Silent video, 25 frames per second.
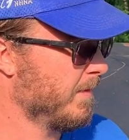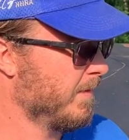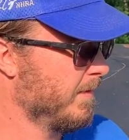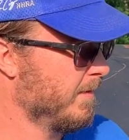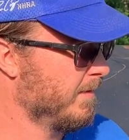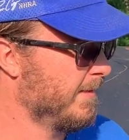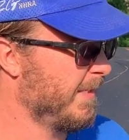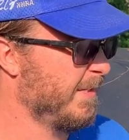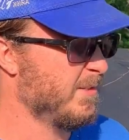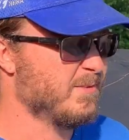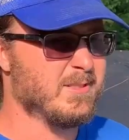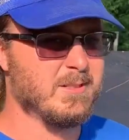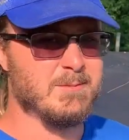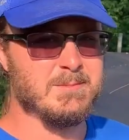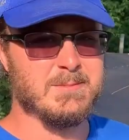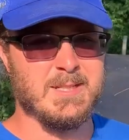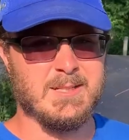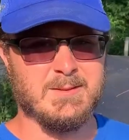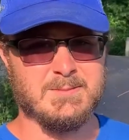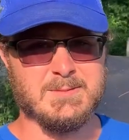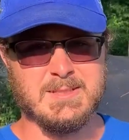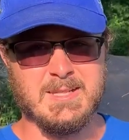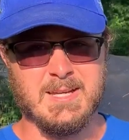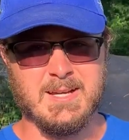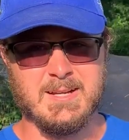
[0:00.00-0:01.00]
Now,
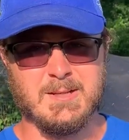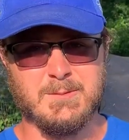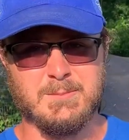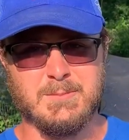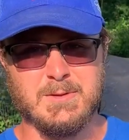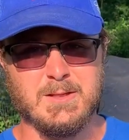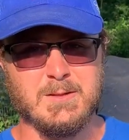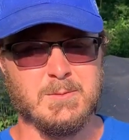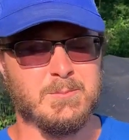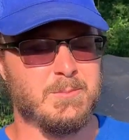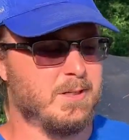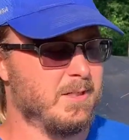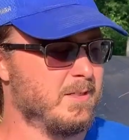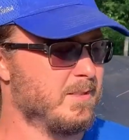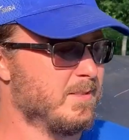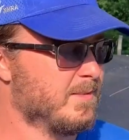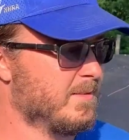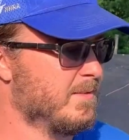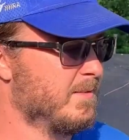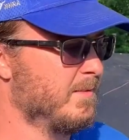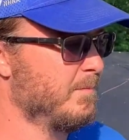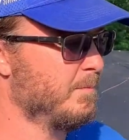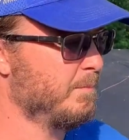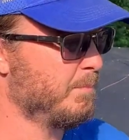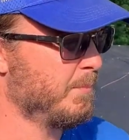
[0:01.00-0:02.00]
sometimes that can be a
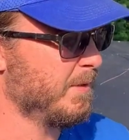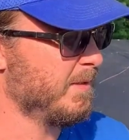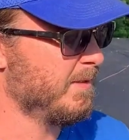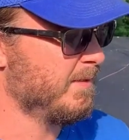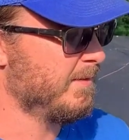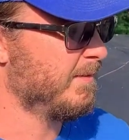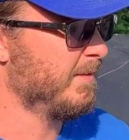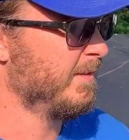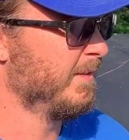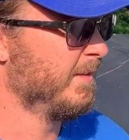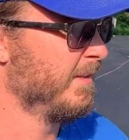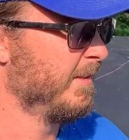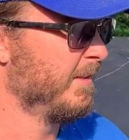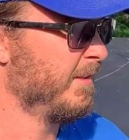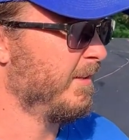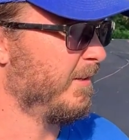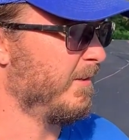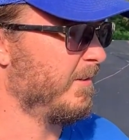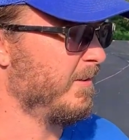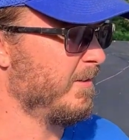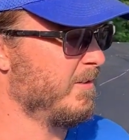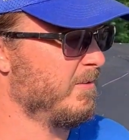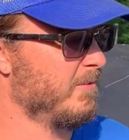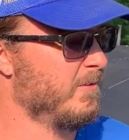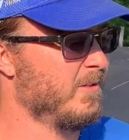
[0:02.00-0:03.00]
bust, but
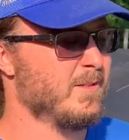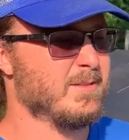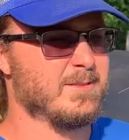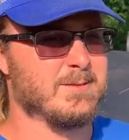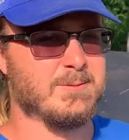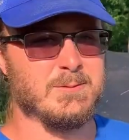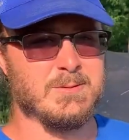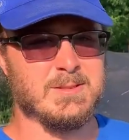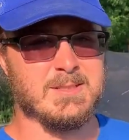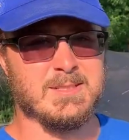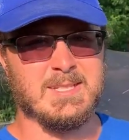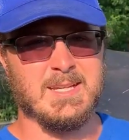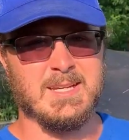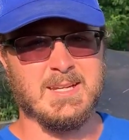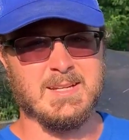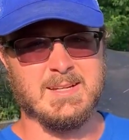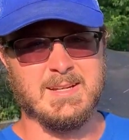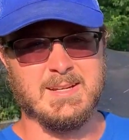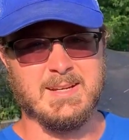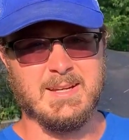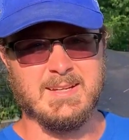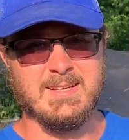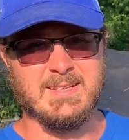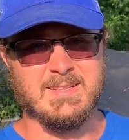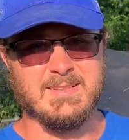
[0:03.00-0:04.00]
all you lost was a tank of
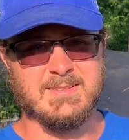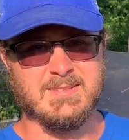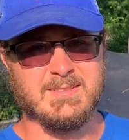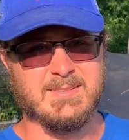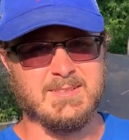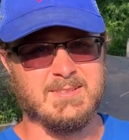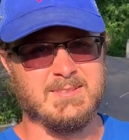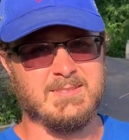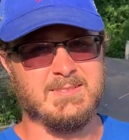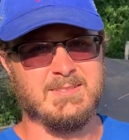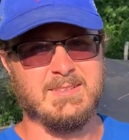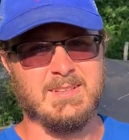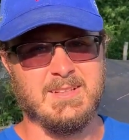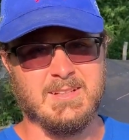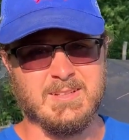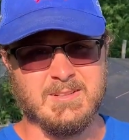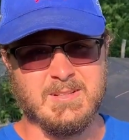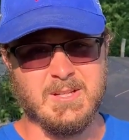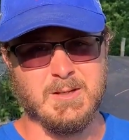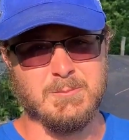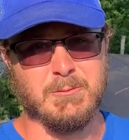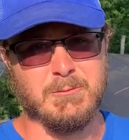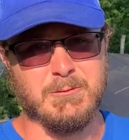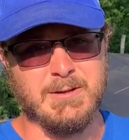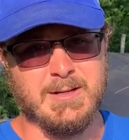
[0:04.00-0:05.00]
gas and a
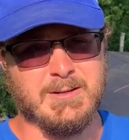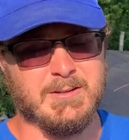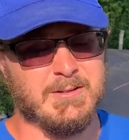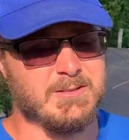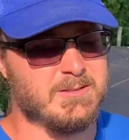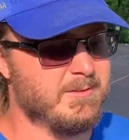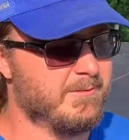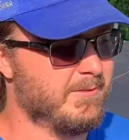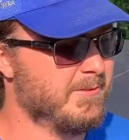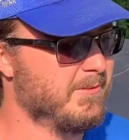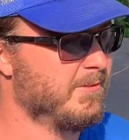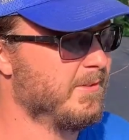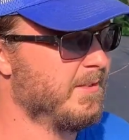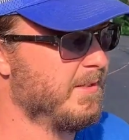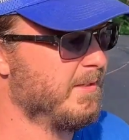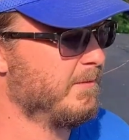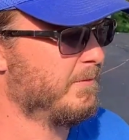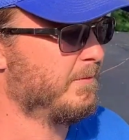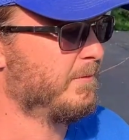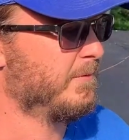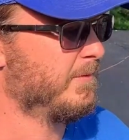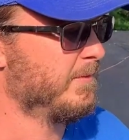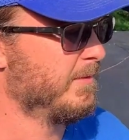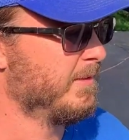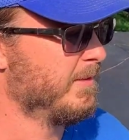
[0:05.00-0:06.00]
couple hours of your
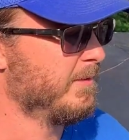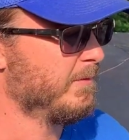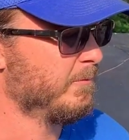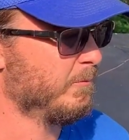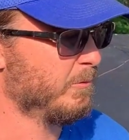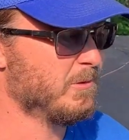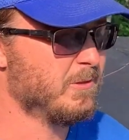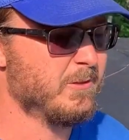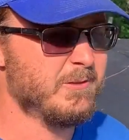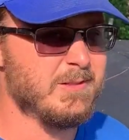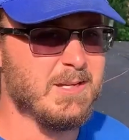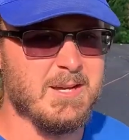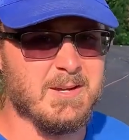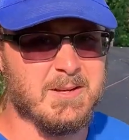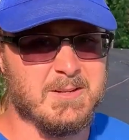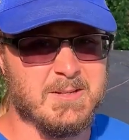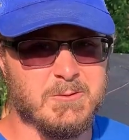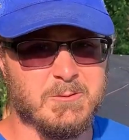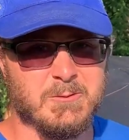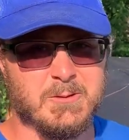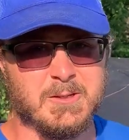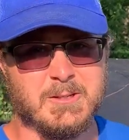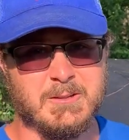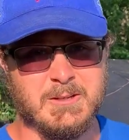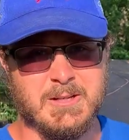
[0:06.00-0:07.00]
life, which you're not going to
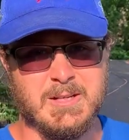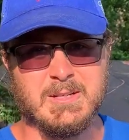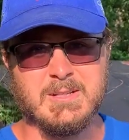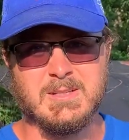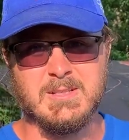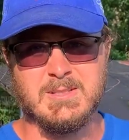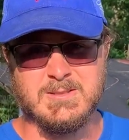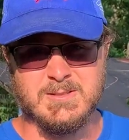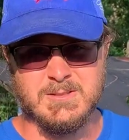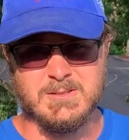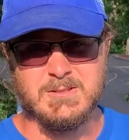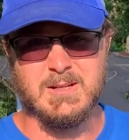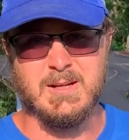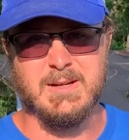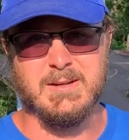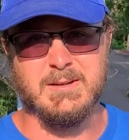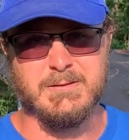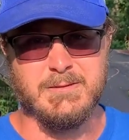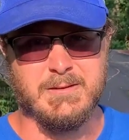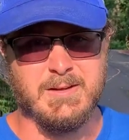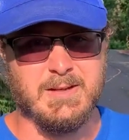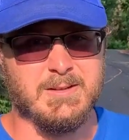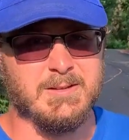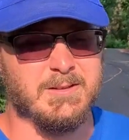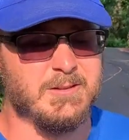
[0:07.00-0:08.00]
regret because you're trying to
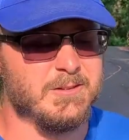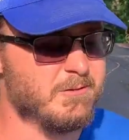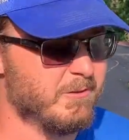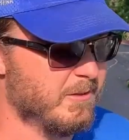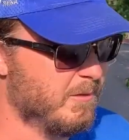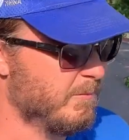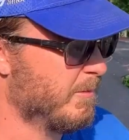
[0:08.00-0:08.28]
find your dream